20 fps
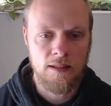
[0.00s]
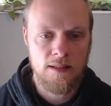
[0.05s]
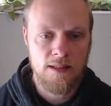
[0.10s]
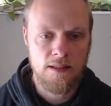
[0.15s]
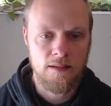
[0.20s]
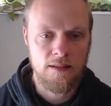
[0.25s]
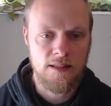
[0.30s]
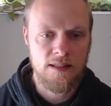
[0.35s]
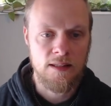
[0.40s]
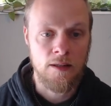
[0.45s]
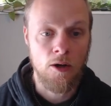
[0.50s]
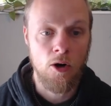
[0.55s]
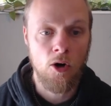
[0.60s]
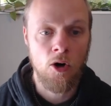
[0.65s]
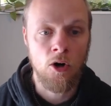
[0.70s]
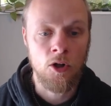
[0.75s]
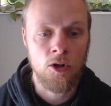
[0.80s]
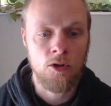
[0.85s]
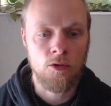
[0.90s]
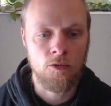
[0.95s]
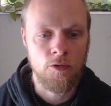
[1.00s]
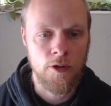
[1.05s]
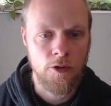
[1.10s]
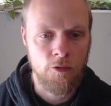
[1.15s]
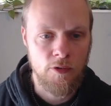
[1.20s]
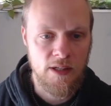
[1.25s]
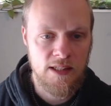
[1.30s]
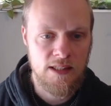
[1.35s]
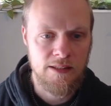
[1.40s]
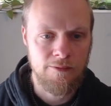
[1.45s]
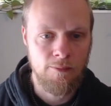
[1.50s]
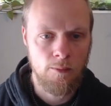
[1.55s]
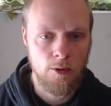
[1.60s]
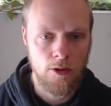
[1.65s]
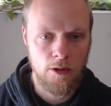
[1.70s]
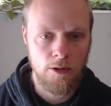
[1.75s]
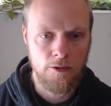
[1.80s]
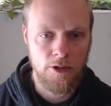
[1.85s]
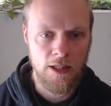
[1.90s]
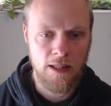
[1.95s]
So it's an auto-regressive
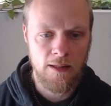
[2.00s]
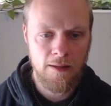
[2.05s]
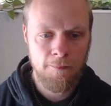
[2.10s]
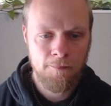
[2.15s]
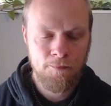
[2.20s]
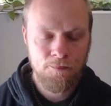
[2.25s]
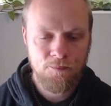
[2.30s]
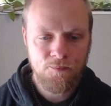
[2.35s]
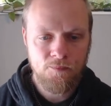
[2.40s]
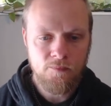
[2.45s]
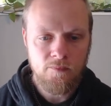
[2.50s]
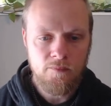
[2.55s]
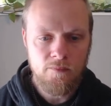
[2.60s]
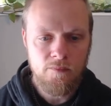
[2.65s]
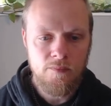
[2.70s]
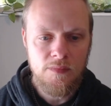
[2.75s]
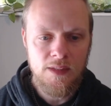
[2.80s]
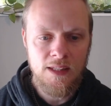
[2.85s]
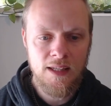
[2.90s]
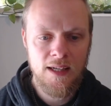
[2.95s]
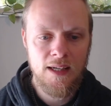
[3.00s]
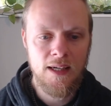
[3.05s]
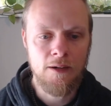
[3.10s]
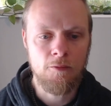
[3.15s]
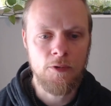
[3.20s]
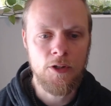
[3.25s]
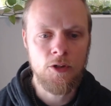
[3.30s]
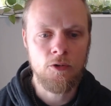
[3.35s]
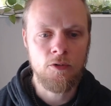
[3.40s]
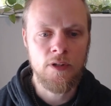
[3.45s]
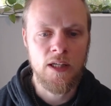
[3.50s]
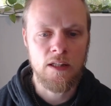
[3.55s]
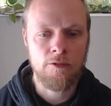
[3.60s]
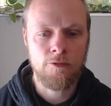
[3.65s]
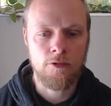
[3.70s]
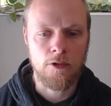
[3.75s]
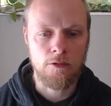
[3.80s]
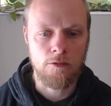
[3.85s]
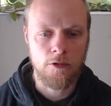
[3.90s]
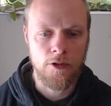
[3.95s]
model, right? And we do that
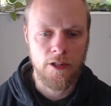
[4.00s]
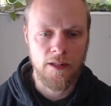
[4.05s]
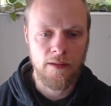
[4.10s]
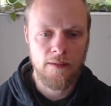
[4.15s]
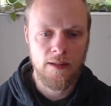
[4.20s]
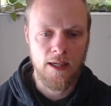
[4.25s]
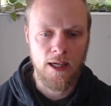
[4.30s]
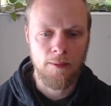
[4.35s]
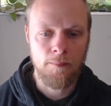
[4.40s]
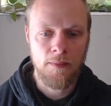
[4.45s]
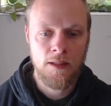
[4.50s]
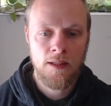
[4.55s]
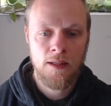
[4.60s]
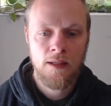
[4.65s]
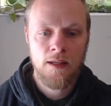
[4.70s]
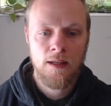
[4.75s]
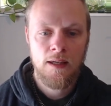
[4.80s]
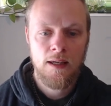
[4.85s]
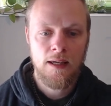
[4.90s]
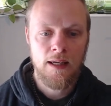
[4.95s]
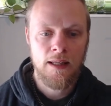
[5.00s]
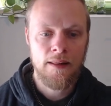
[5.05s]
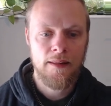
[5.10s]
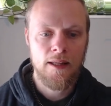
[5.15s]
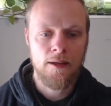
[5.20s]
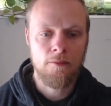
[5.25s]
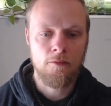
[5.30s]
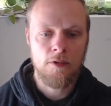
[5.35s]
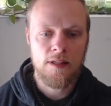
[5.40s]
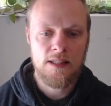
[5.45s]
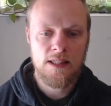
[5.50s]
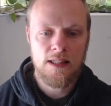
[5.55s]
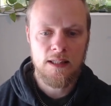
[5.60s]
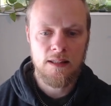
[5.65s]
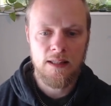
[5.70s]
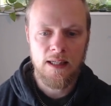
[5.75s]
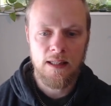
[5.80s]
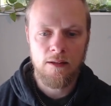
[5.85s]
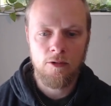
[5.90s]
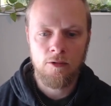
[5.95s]
forward in time. And then we see
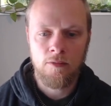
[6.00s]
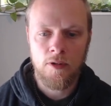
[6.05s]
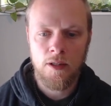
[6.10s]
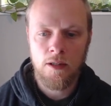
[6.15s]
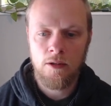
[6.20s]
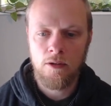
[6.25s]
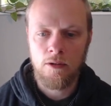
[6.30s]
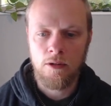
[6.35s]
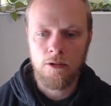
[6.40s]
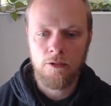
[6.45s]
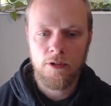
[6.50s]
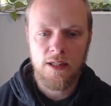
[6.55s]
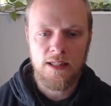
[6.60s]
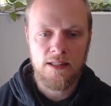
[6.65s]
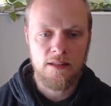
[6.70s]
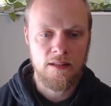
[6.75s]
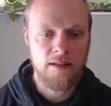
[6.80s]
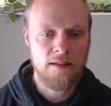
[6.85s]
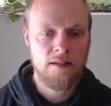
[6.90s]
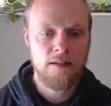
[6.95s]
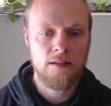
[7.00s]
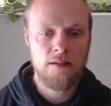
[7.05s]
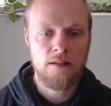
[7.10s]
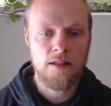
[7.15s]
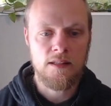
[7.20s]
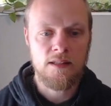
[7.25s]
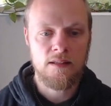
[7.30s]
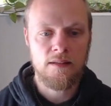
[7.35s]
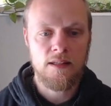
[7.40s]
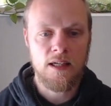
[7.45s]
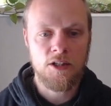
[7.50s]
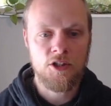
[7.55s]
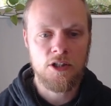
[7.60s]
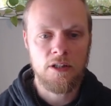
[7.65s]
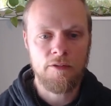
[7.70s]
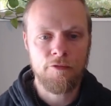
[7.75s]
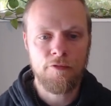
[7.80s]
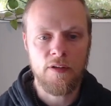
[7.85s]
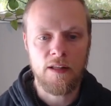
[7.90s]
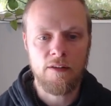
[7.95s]
that over a long horizon, it doesn't actually
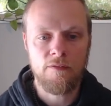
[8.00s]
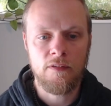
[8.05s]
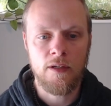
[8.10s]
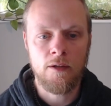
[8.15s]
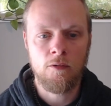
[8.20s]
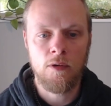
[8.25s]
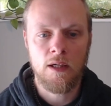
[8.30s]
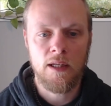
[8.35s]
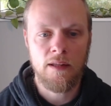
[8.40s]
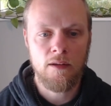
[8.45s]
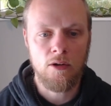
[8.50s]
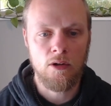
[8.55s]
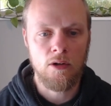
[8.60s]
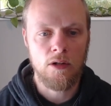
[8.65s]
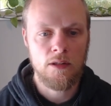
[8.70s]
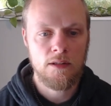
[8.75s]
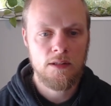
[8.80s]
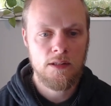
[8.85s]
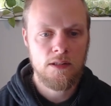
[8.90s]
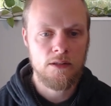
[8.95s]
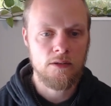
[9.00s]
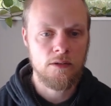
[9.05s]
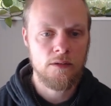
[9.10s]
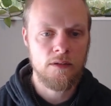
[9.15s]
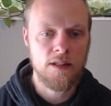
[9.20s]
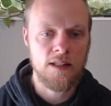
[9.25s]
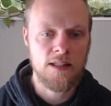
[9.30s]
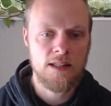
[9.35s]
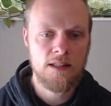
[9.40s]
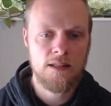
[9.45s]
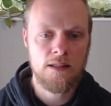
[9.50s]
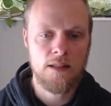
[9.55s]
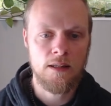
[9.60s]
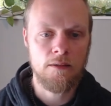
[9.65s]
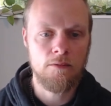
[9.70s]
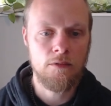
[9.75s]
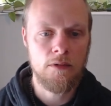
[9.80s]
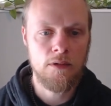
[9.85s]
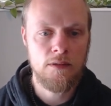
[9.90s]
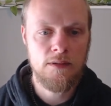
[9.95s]
fit very well at all. So this, I
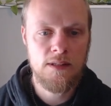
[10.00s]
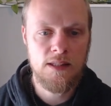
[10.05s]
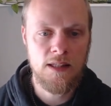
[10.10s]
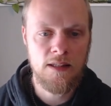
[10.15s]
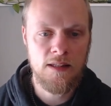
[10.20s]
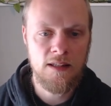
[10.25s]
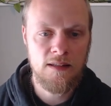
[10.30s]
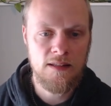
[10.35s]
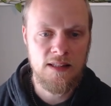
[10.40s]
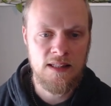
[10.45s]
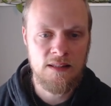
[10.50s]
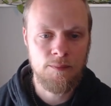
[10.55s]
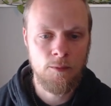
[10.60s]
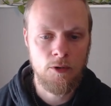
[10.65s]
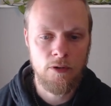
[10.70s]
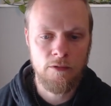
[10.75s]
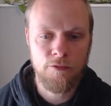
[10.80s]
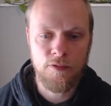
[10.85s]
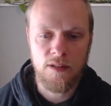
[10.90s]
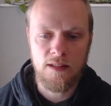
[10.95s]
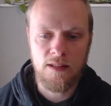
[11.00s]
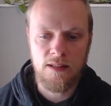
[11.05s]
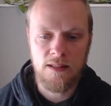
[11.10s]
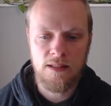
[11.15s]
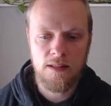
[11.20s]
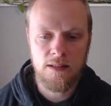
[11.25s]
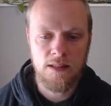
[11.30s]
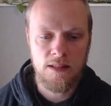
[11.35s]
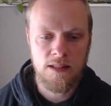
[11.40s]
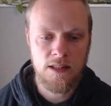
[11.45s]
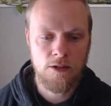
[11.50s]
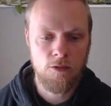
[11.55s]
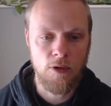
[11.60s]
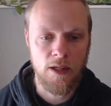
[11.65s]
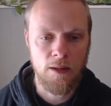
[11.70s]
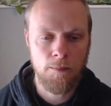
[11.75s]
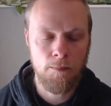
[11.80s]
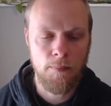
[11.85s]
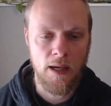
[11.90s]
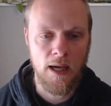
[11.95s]
would say that this model fit is quite
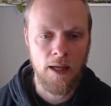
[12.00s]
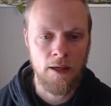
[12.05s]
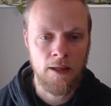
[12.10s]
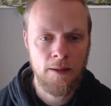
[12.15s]
bad.